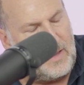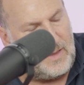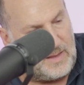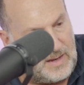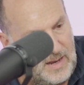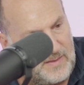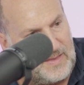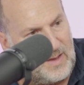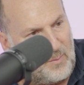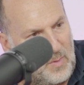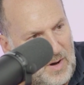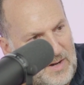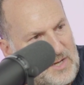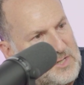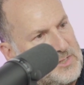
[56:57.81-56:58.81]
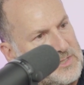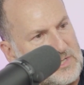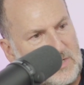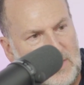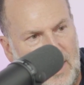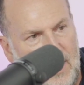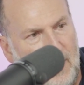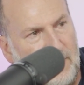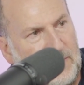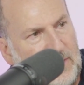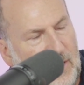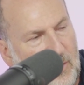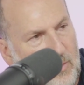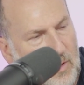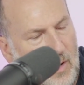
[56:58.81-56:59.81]
and that money's just scaling
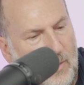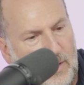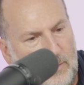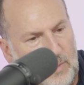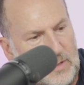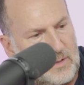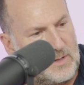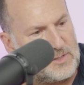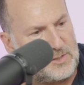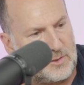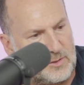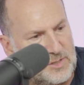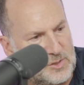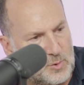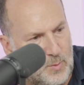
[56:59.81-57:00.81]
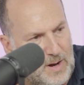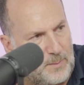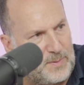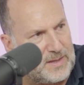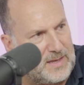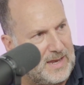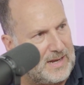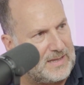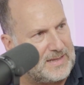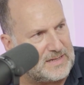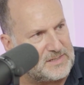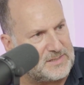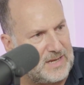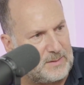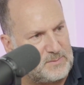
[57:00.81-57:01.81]
and growing because you're just replicating that
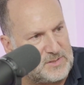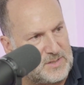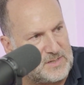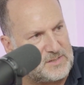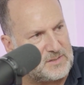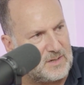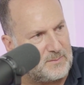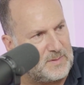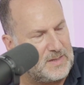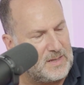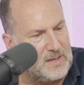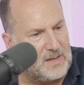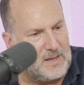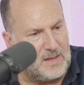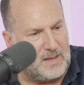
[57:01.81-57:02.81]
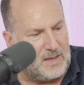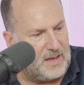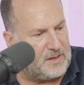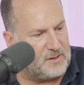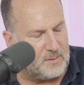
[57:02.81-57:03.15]
same system. And you're